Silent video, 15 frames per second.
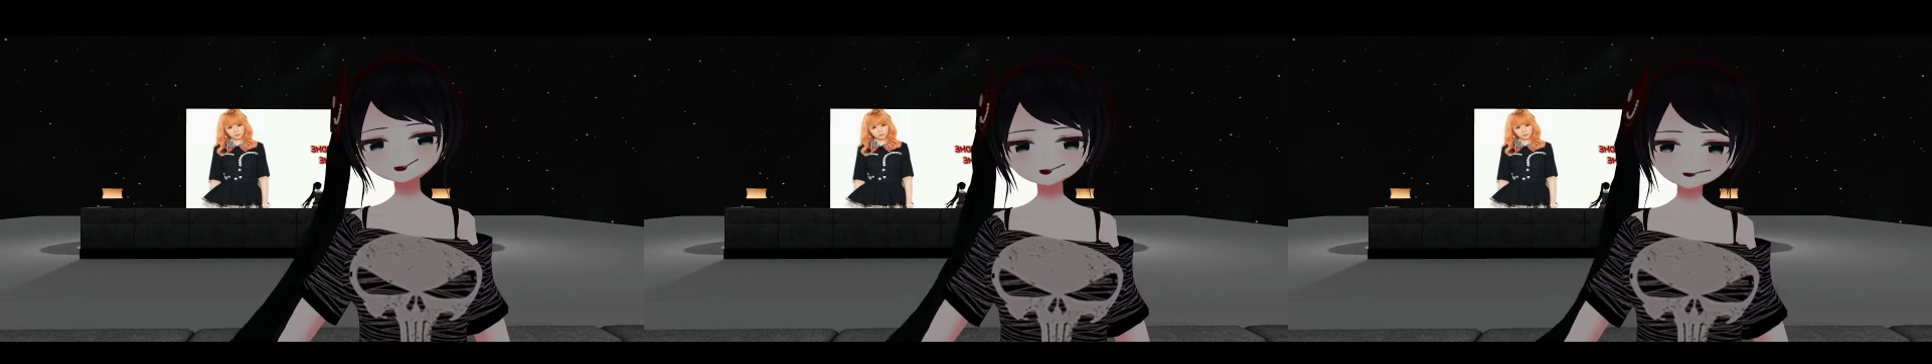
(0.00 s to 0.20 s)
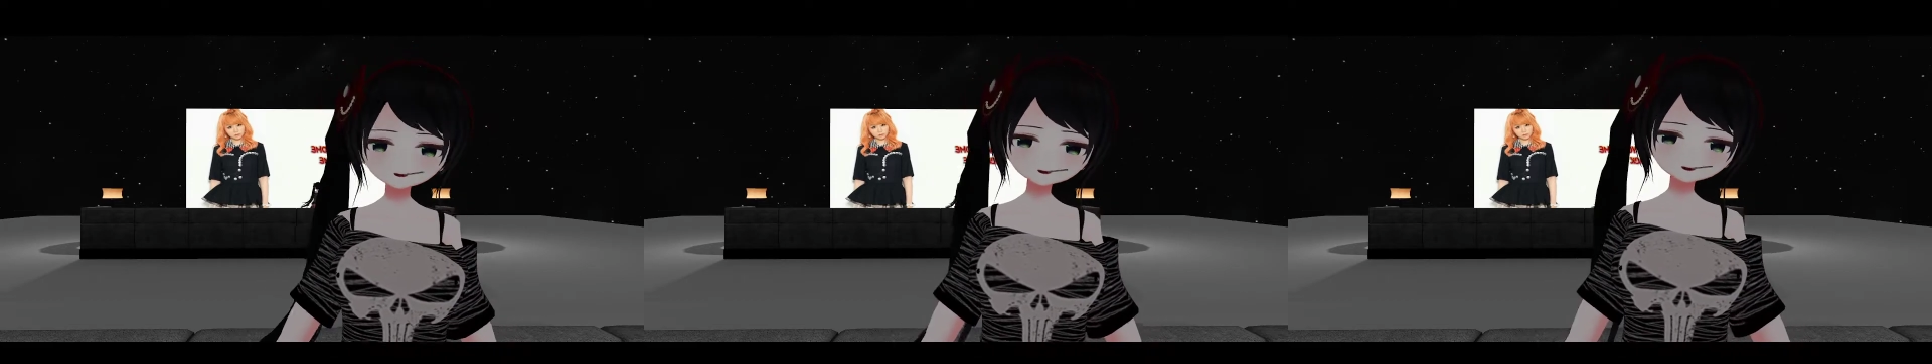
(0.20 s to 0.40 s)

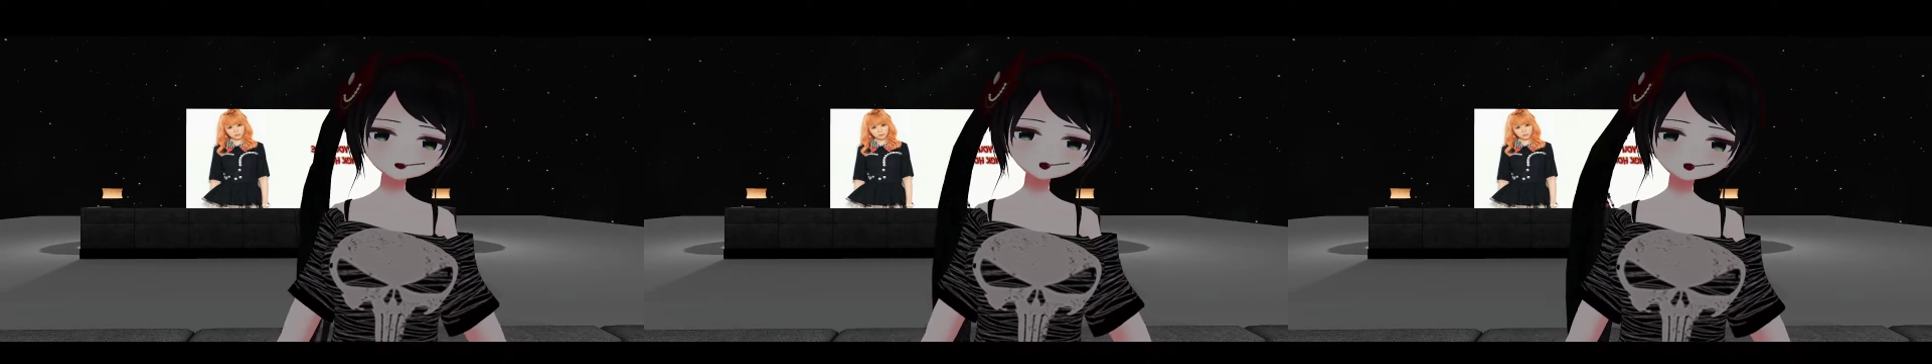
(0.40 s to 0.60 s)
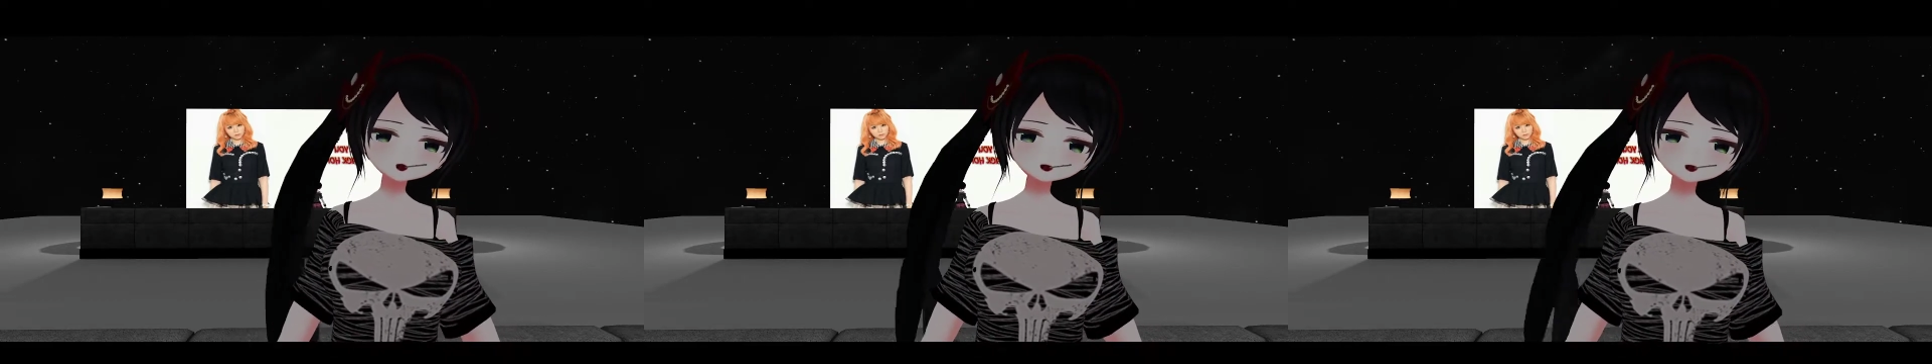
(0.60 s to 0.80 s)

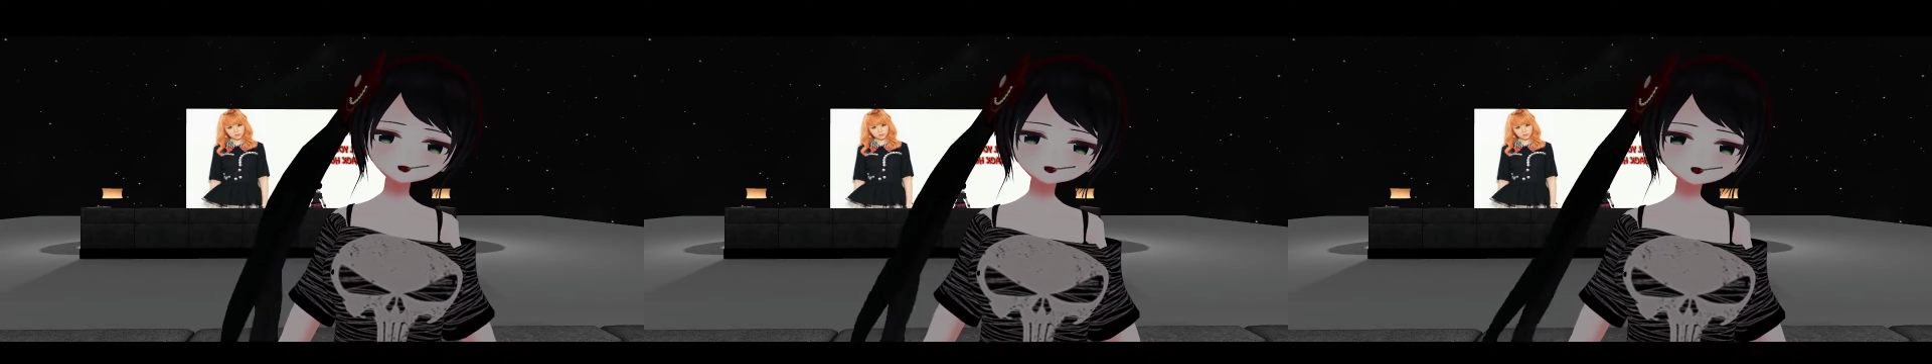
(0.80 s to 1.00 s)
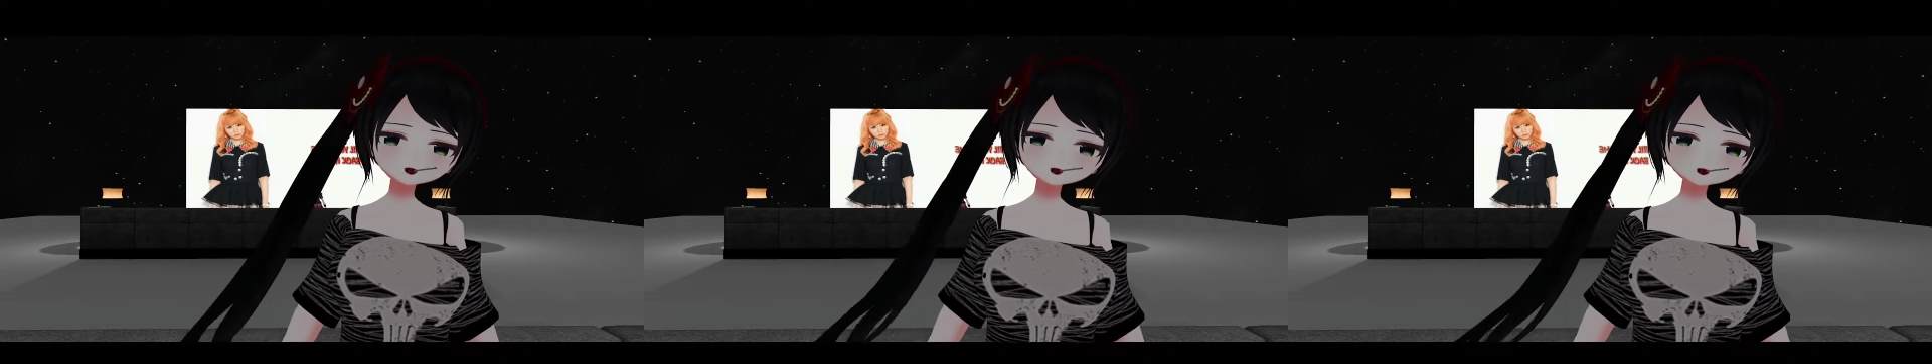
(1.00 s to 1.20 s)

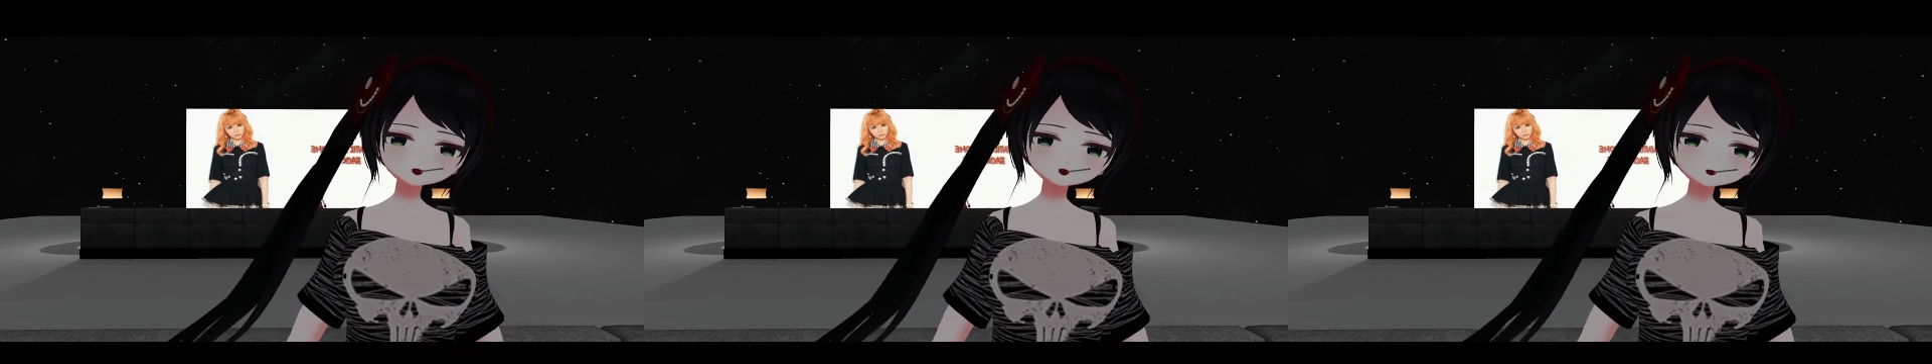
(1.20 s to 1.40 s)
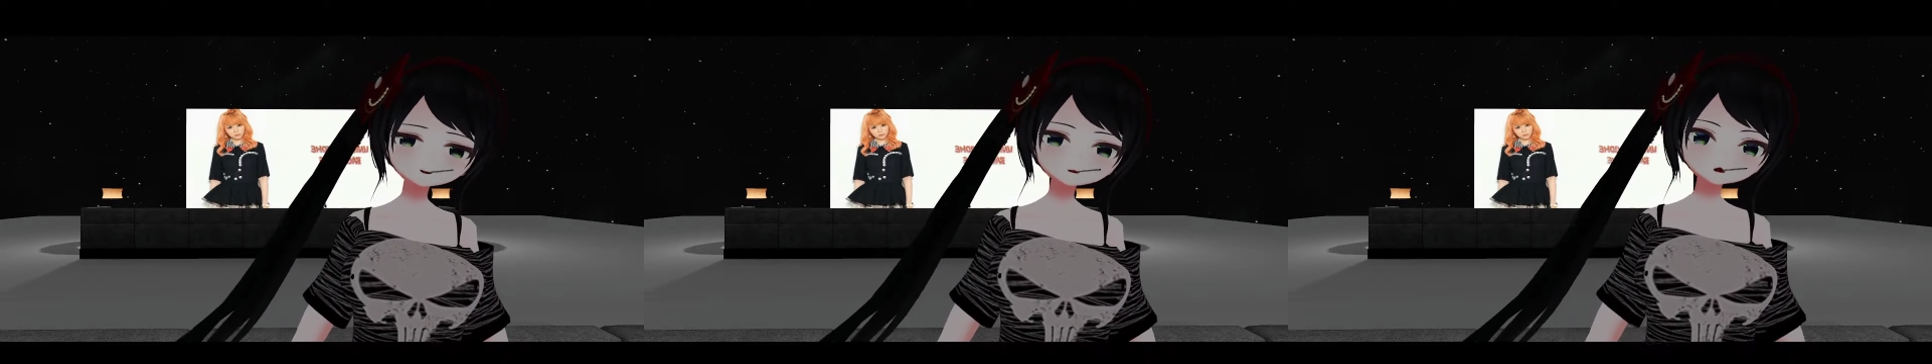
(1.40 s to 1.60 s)

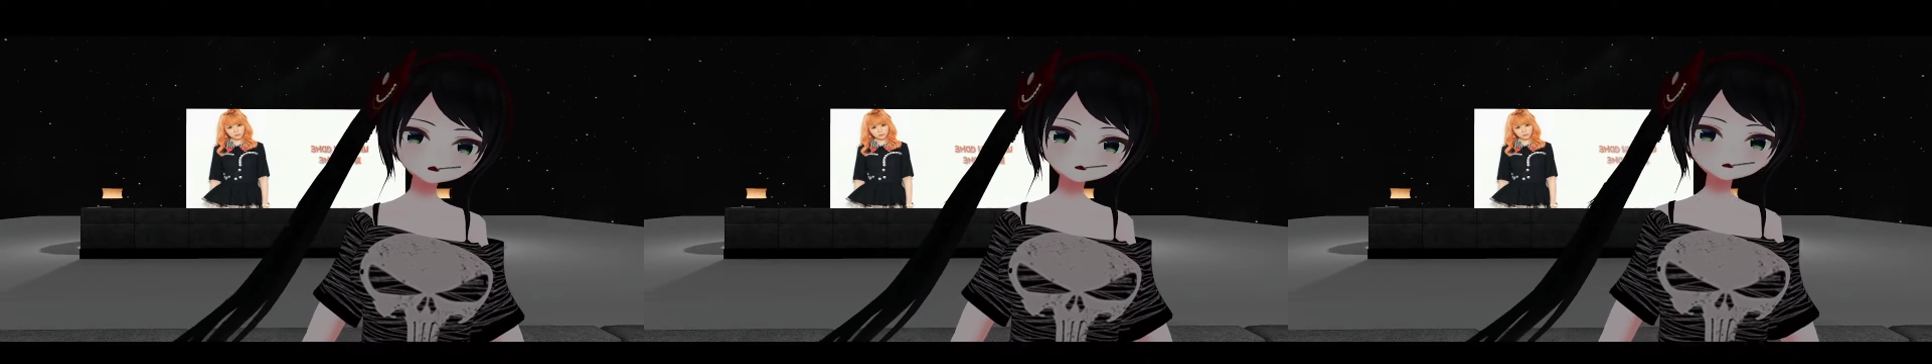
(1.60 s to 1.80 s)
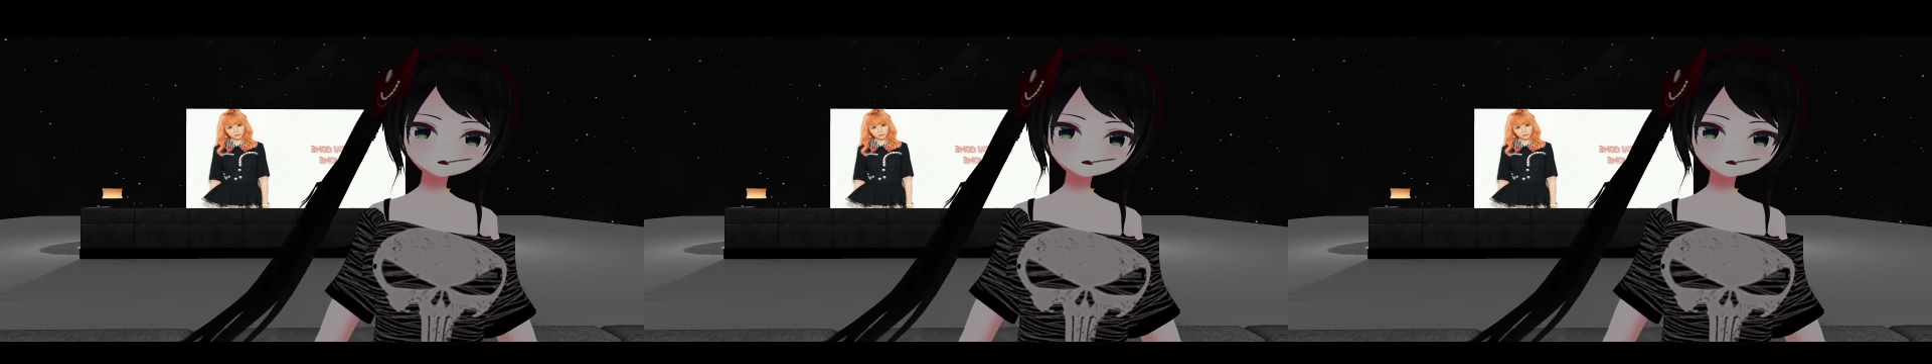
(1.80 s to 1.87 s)
home.